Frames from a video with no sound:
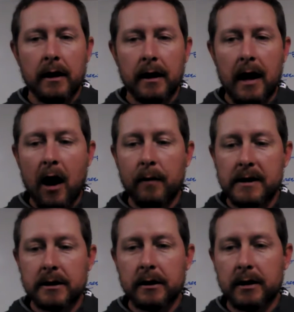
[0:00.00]
I'll
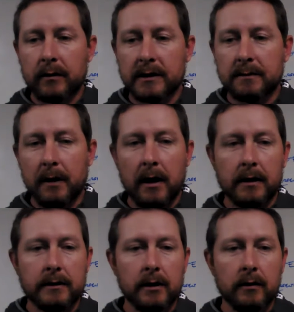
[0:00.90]
be sure to
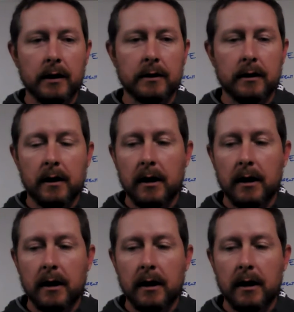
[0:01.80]
respond to it